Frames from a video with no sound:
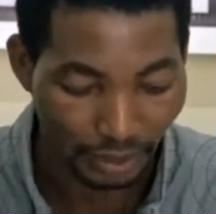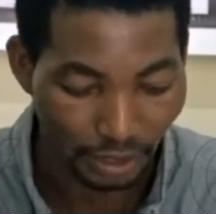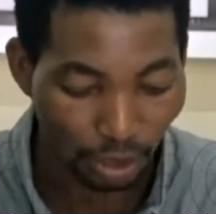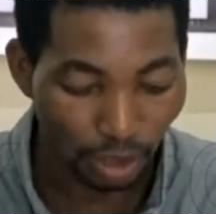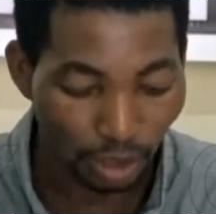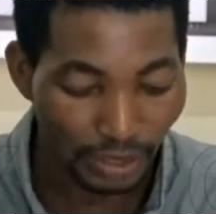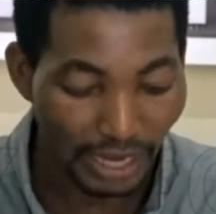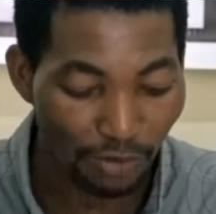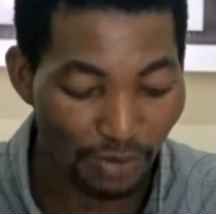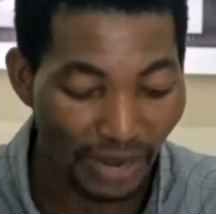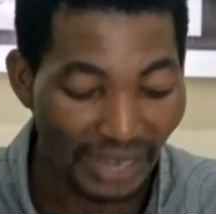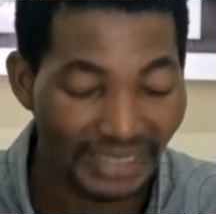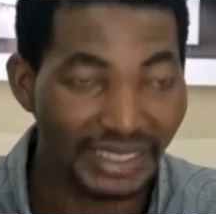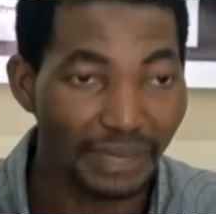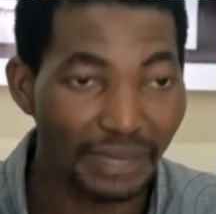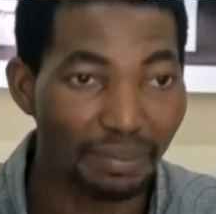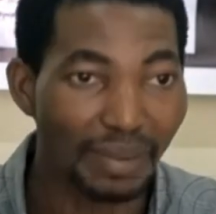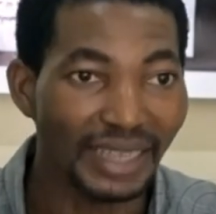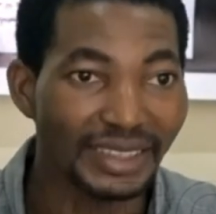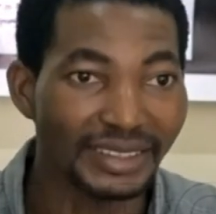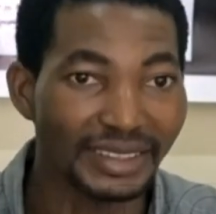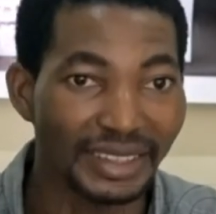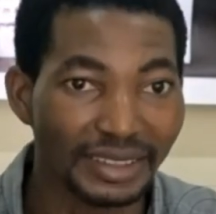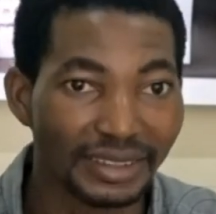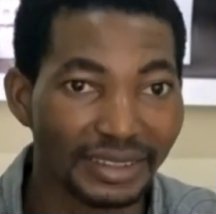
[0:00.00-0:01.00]
So that we are
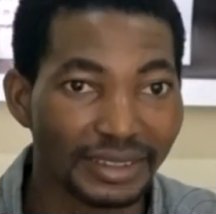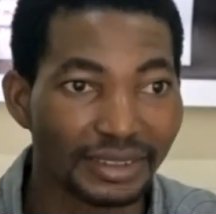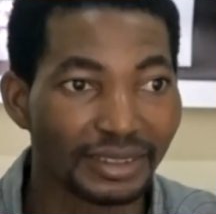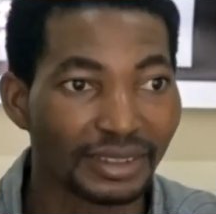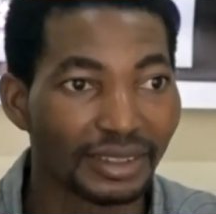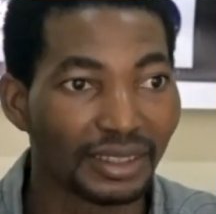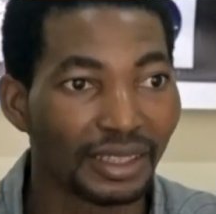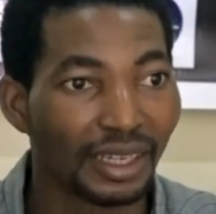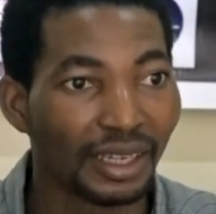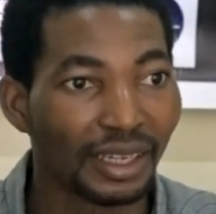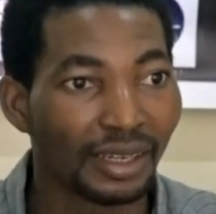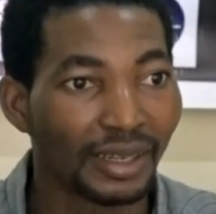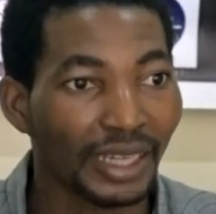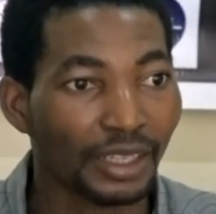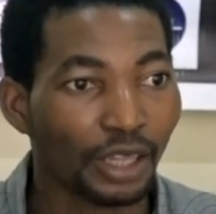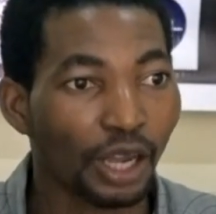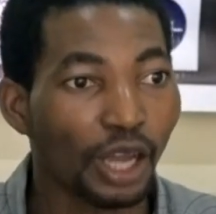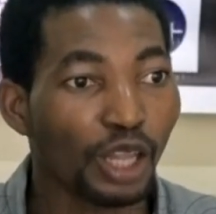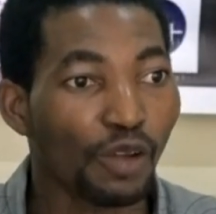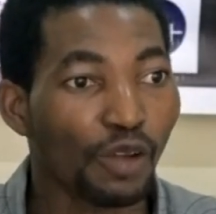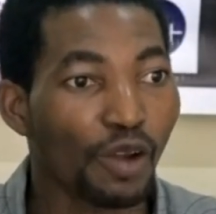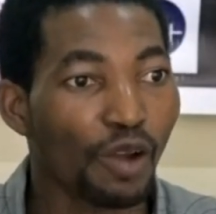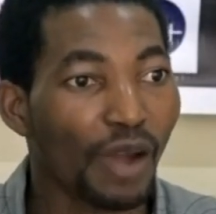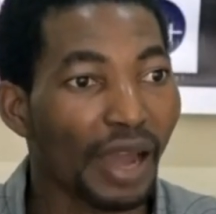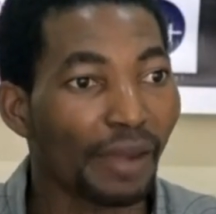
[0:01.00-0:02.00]
demanding that
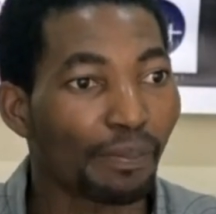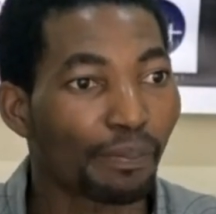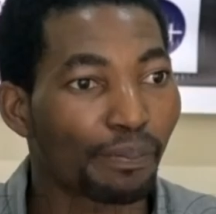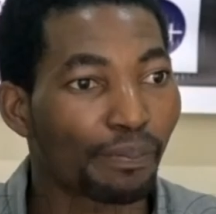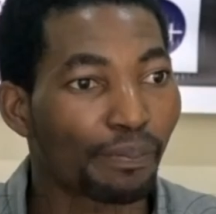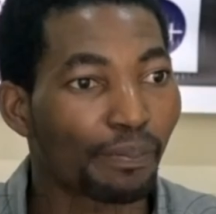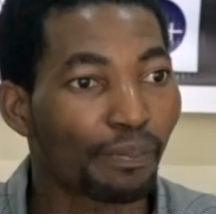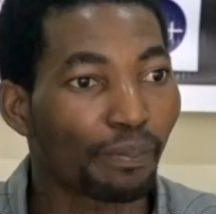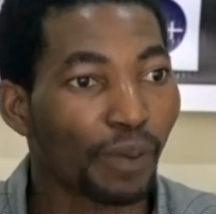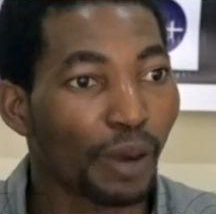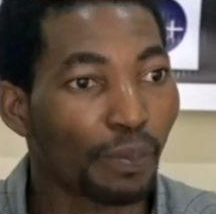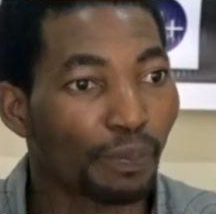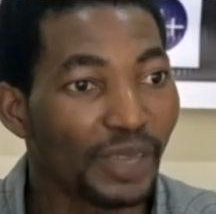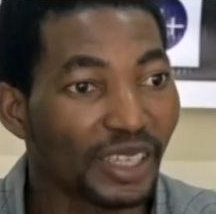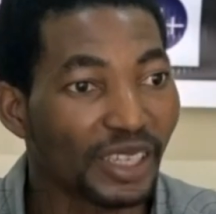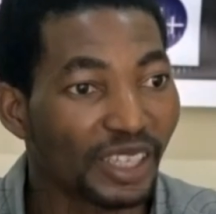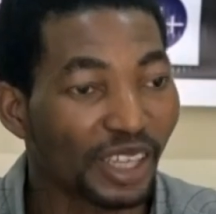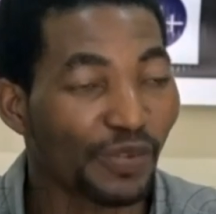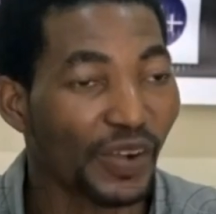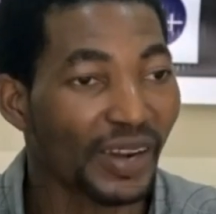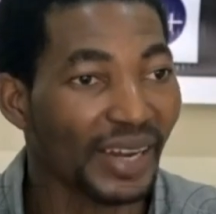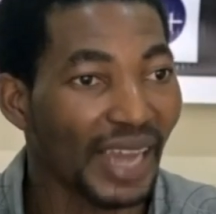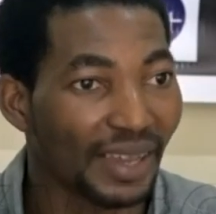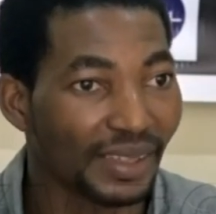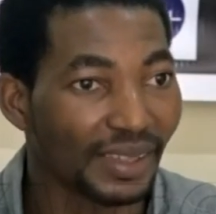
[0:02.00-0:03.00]
all of our public
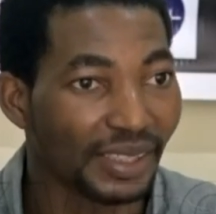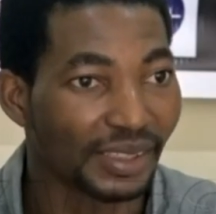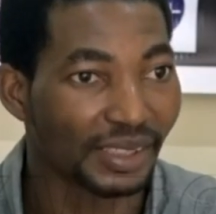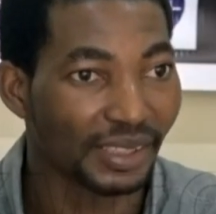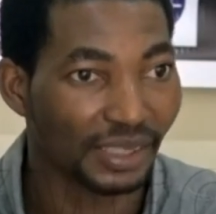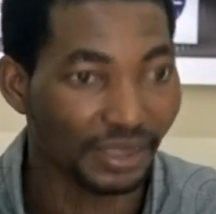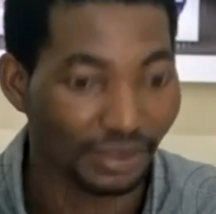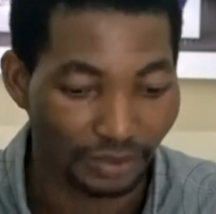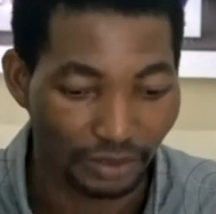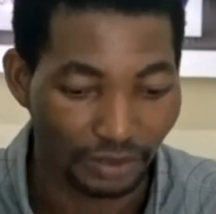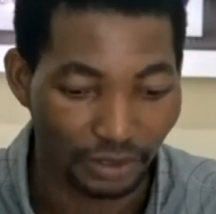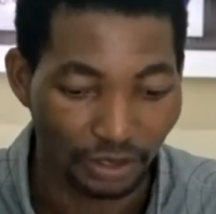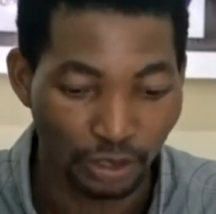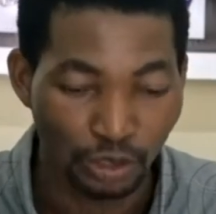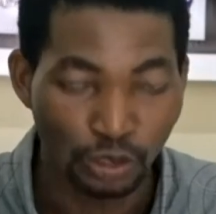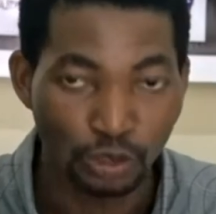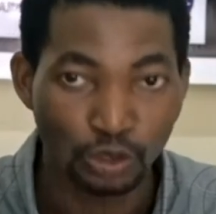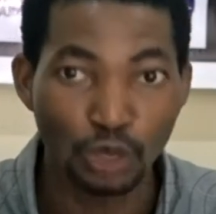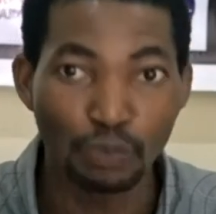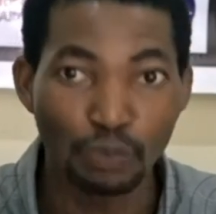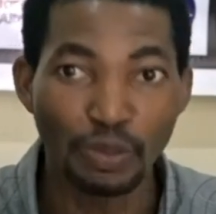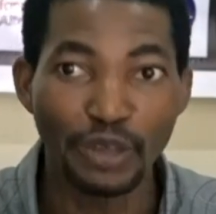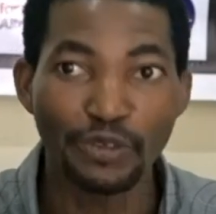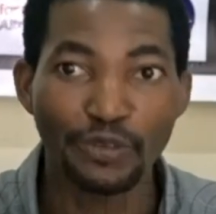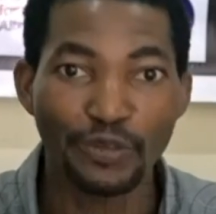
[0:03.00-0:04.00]
refineries
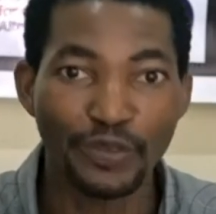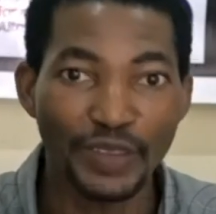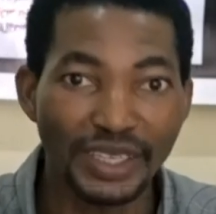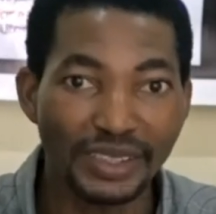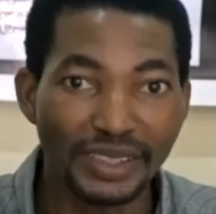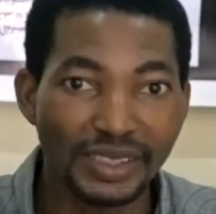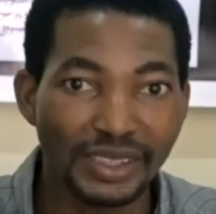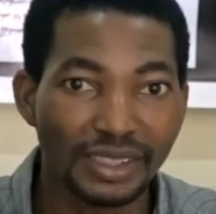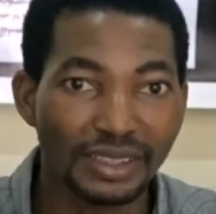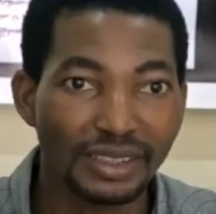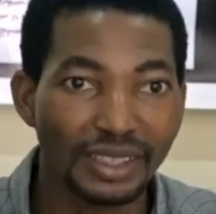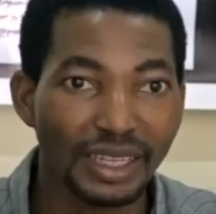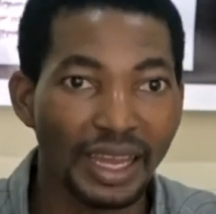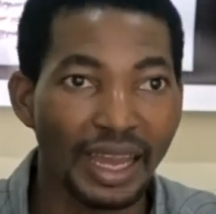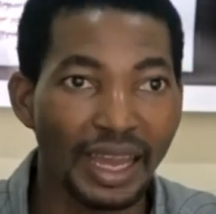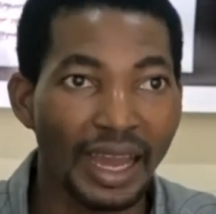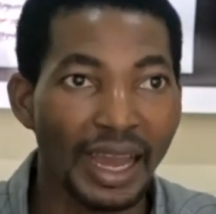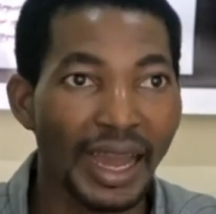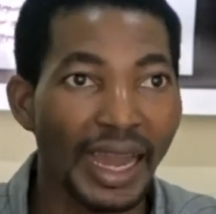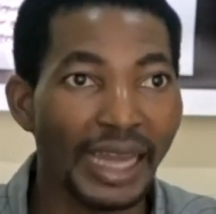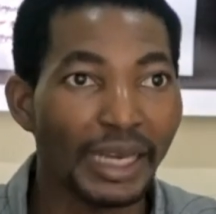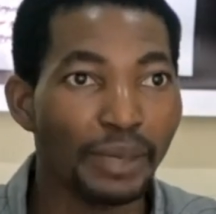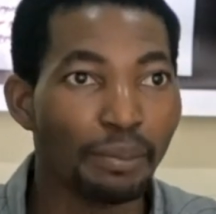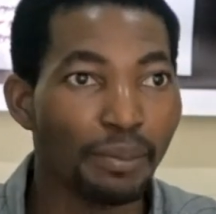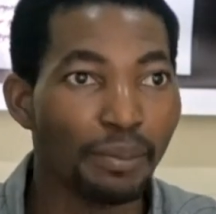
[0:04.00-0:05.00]
should be fixed
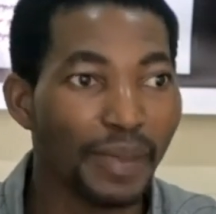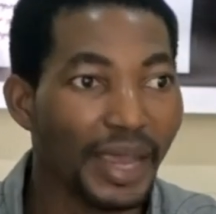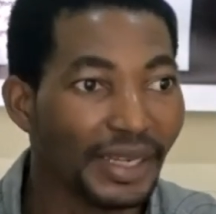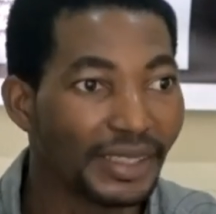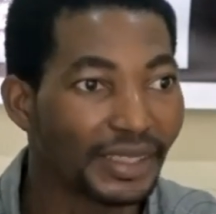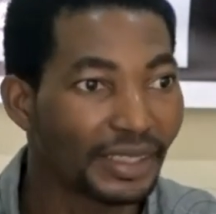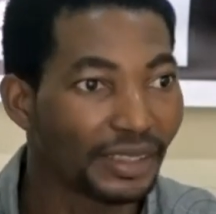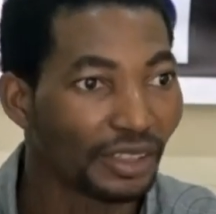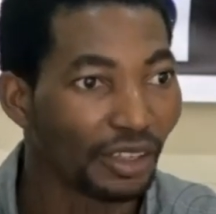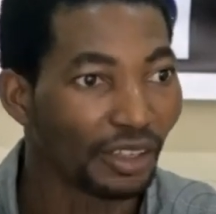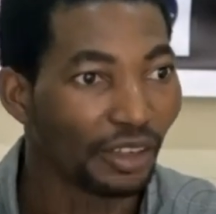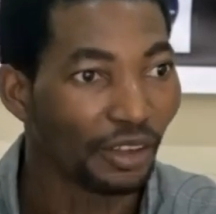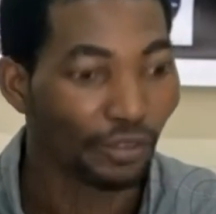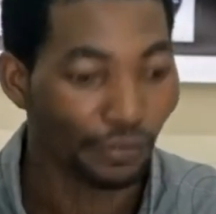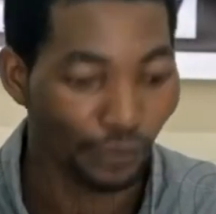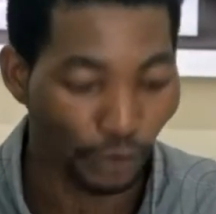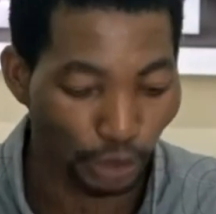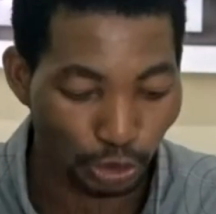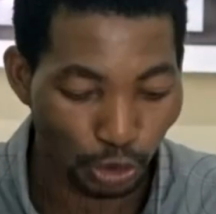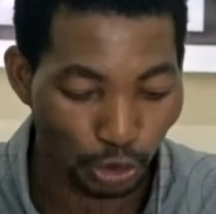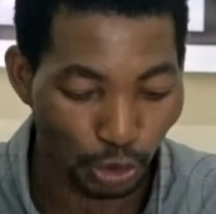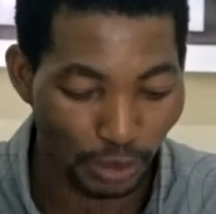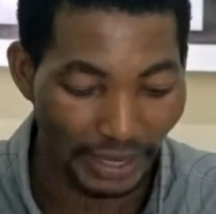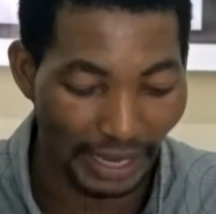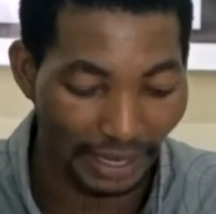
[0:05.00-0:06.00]
and made
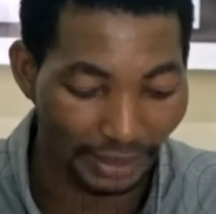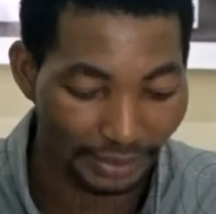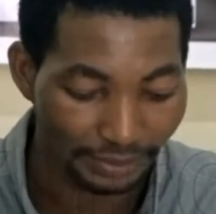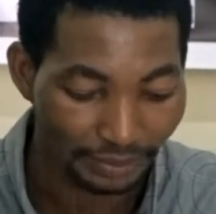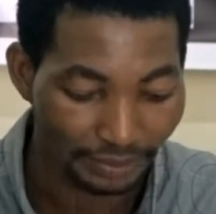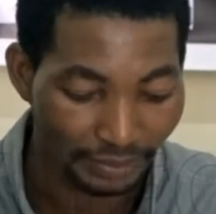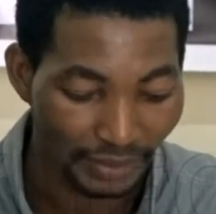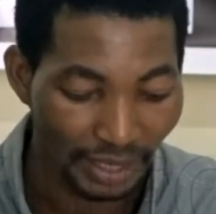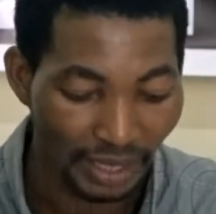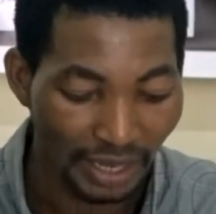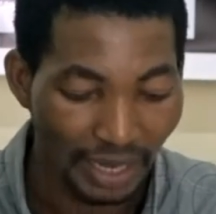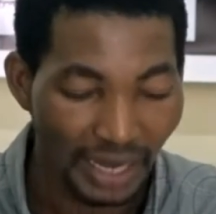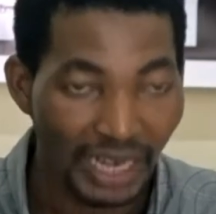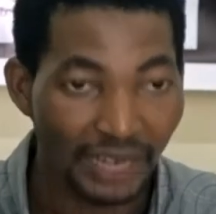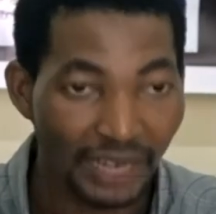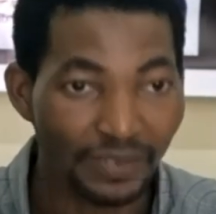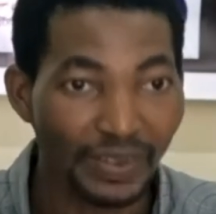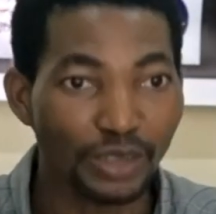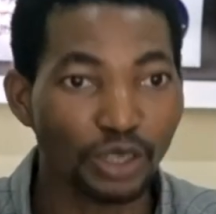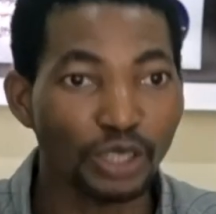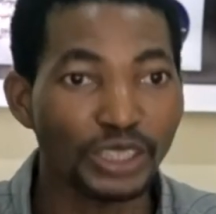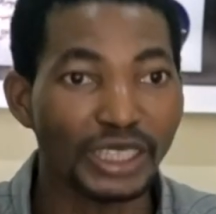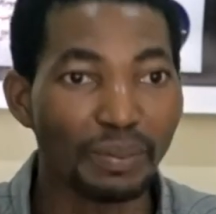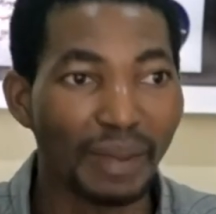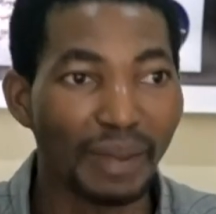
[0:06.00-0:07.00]
functional. And we
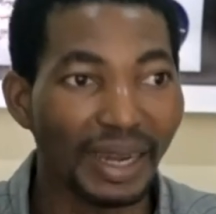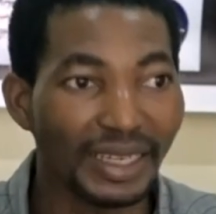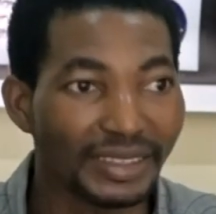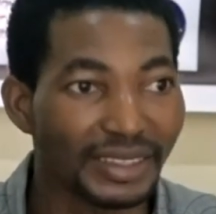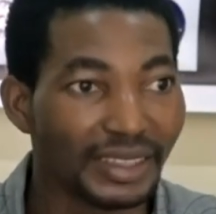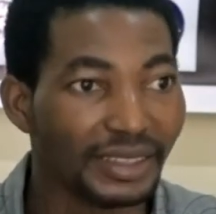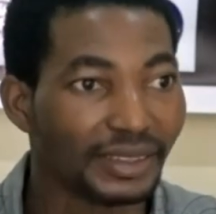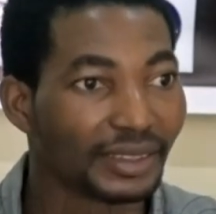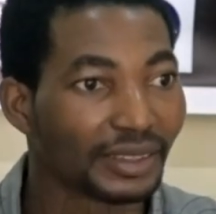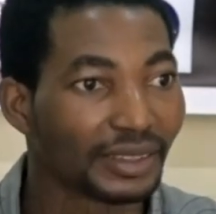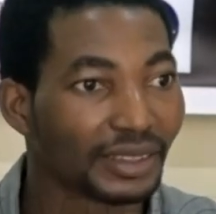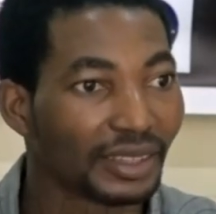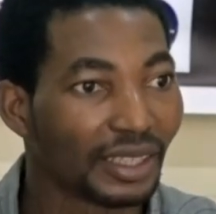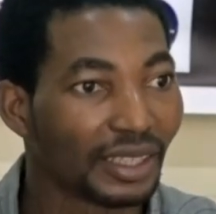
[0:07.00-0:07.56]
are also demanding